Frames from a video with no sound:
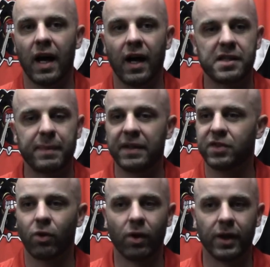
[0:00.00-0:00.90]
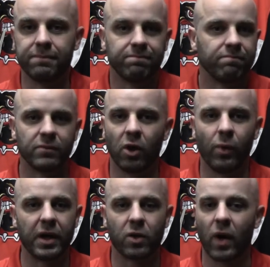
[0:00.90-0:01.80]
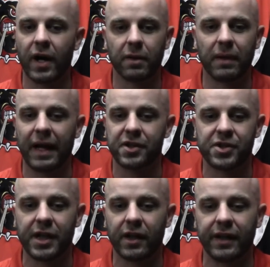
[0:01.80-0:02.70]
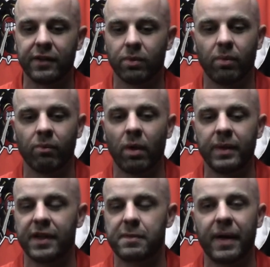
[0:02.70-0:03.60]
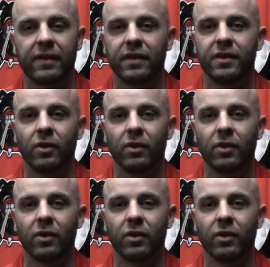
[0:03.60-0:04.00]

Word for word: Uh, Spencer Horath, you know, we acquired him last year, and he's what, what we expected.